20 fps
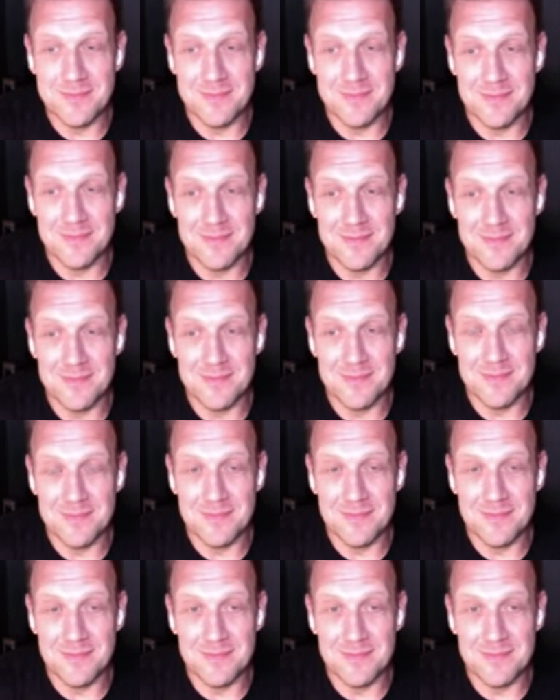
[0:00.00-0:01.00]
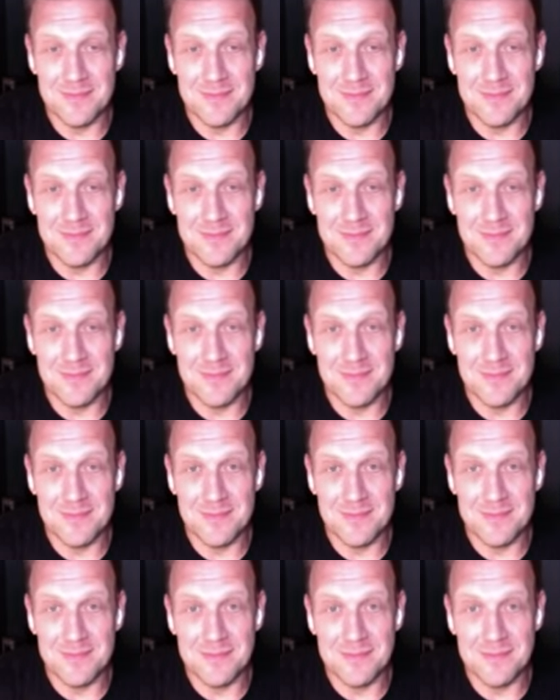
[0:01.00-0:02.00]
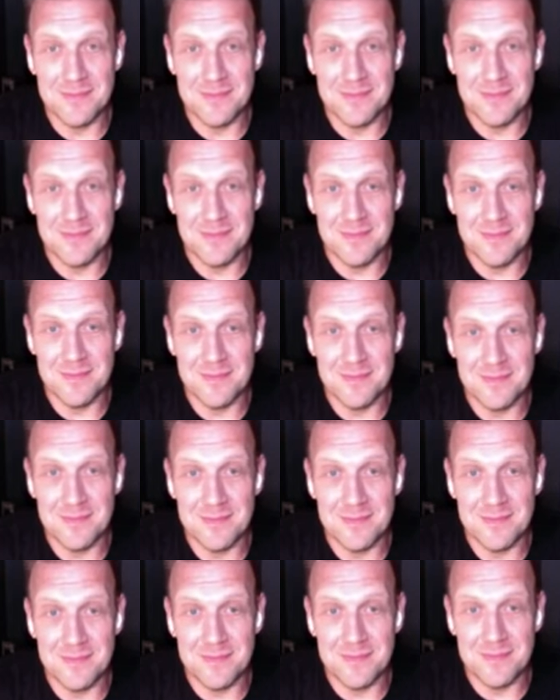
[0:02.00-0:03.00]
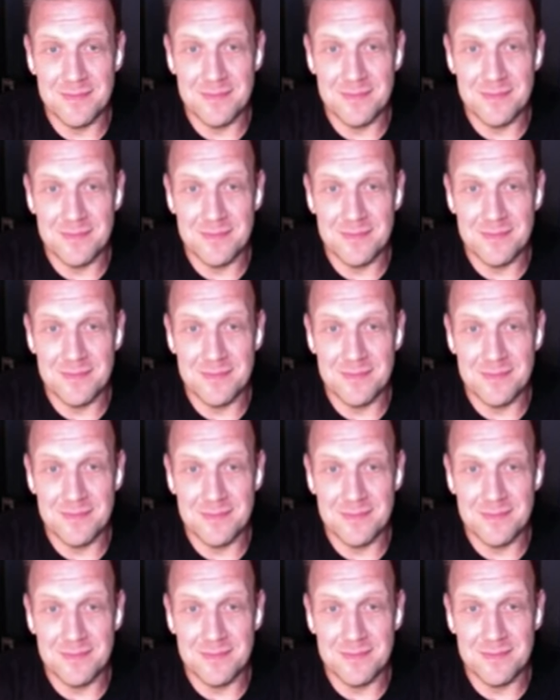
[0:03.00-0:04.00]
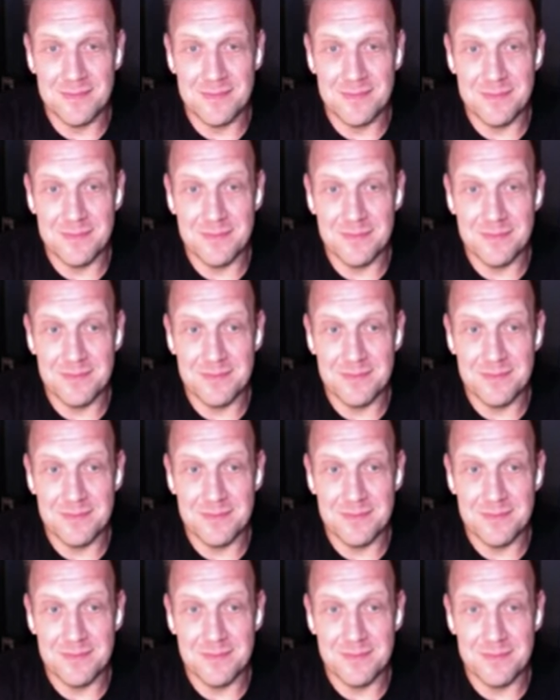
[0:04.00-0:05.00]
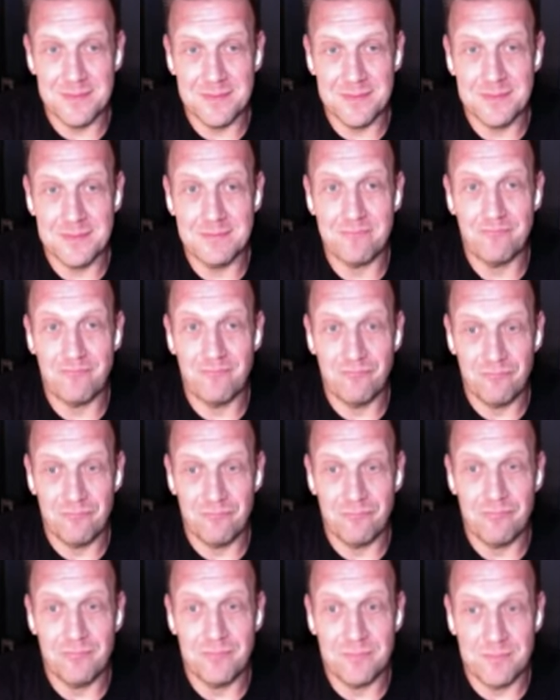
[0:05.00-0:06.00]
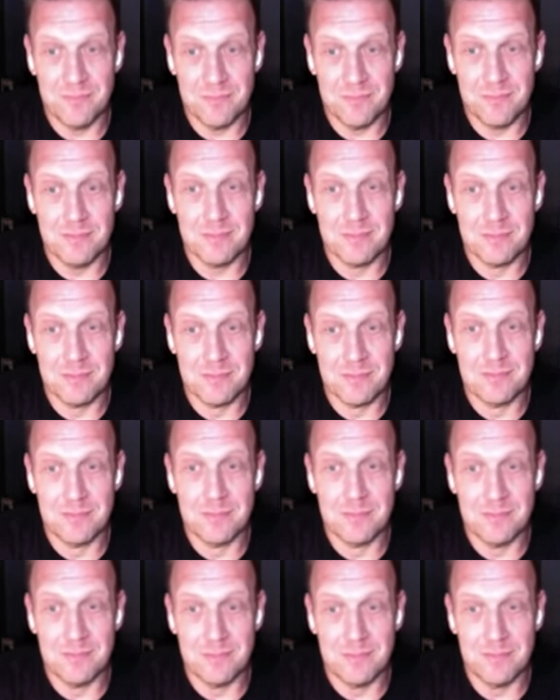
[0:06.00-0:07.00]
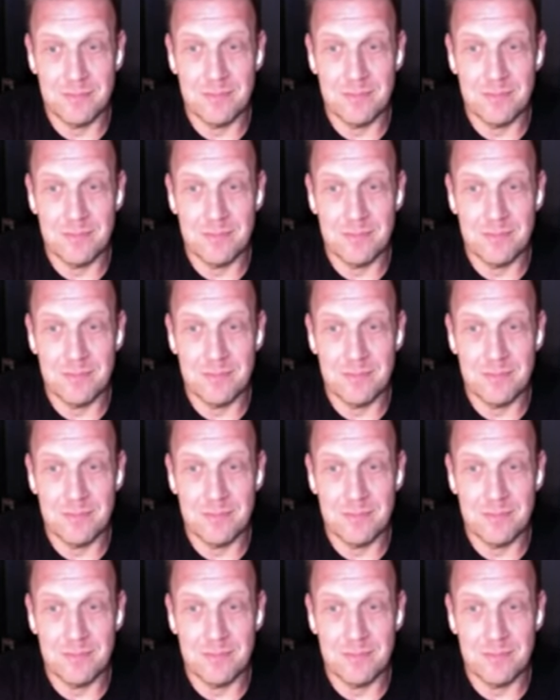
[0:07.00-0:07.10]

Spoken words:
[no speech]